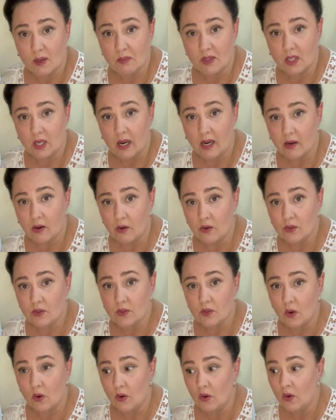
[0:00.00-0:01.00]
potatoes.
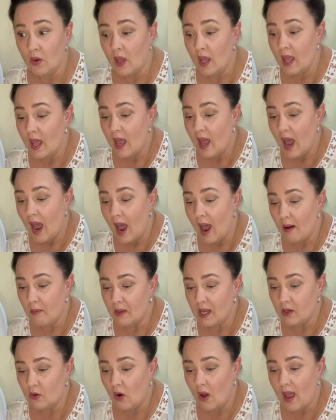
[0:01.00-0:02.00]
So
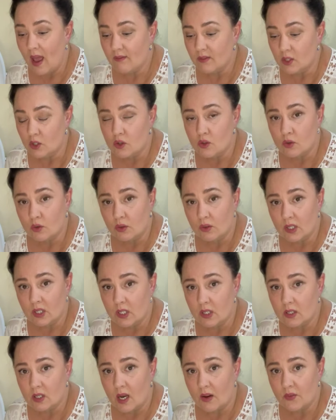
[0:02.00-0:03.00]
and not having sugar in your
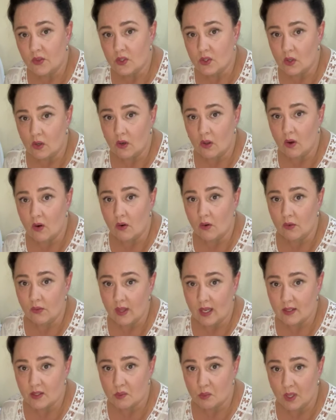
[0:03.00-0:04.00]
diet for so long,
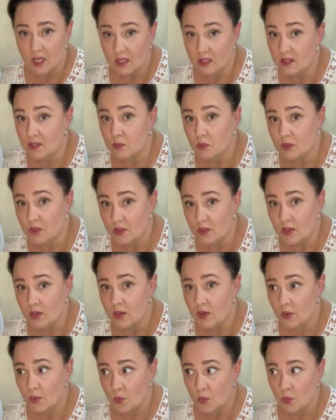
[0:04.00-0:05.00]
that sweetness was
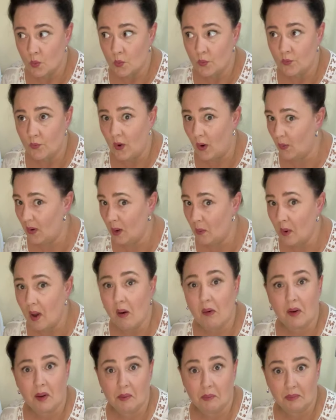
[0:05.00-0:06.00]
very
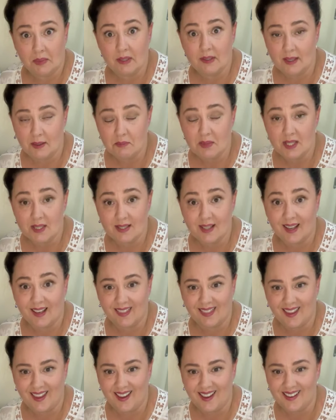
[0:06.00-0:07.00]
welcome, to let me say
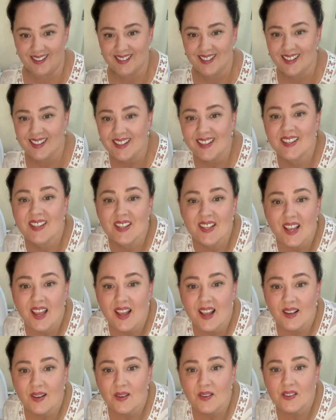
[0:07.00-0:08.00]
that.
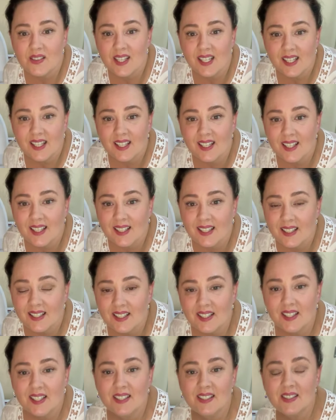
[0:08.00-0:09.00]
Hello
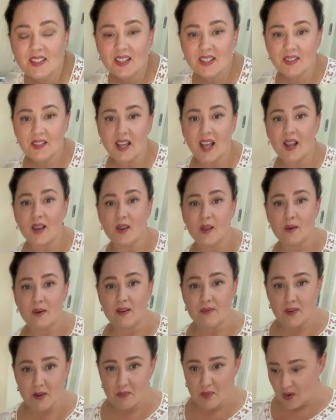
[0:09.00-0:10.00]
Nikki. Hello
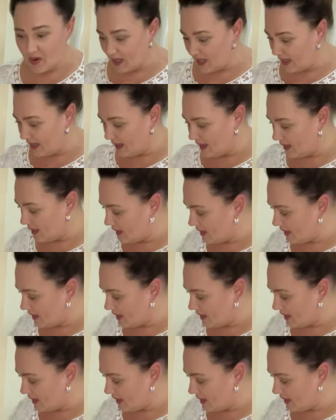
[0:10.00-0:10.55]
everybody.